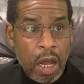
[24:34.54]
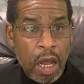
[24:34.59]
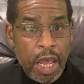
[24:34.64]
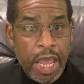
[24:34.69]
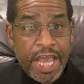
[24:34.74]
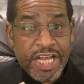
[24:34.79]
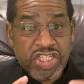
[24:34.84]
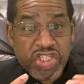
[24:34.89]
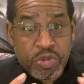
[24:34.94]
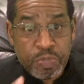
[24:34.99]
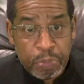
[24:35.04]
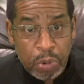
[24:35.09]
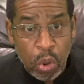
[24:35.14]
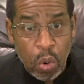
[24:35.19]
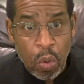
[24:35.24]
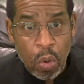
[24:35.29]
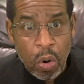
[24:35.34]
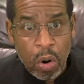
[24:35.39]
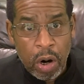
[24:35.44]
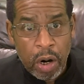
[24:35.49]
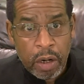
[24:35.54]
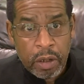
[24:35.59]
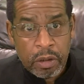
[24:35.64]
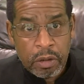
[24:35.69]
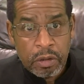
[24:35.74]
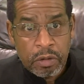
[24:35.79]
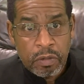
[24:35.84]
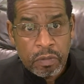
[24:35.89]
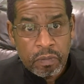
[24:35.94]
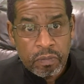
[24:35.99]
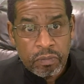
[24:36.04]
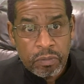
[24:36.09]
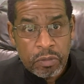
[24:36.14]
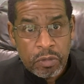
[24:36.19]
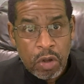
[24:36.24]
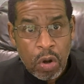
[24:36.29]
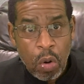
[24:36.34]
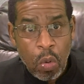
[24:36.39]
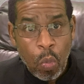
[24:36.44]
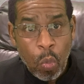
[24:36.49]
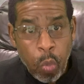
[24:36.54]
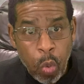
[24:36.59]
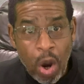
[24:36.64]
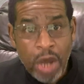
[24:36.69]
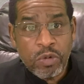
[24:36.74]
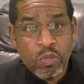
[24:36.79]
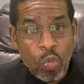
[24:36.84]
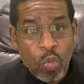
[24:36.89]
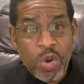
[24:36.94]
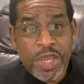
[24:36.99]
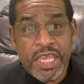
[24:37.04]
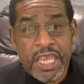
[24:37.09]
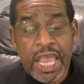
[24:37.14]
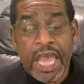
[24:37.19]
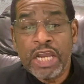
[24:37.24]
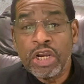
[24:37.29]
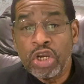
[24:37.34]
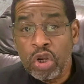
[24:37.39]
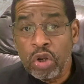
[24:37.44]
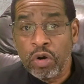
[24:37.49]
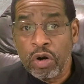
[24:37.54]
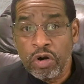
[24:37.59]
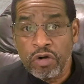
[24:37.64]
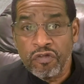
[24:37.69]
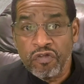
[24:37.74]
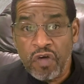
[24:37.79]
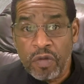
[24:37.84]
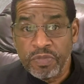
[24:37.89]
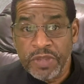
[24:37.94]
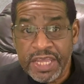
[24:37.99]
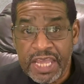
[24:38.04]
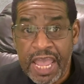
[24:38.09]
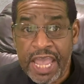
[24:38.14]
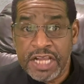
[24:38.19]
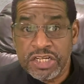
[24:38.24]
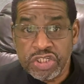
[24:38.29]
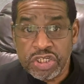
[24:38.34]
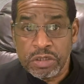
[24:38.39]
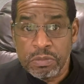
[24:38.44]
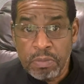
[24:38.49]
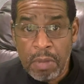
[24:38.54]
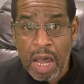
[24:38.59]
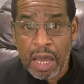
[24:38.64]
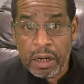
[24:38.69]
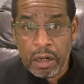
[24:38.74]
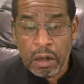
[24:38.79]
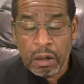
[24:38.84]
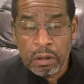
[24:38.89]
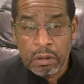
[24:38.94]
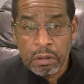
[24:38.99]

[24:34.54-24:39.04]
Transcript: explore what we can learn from the ancient model,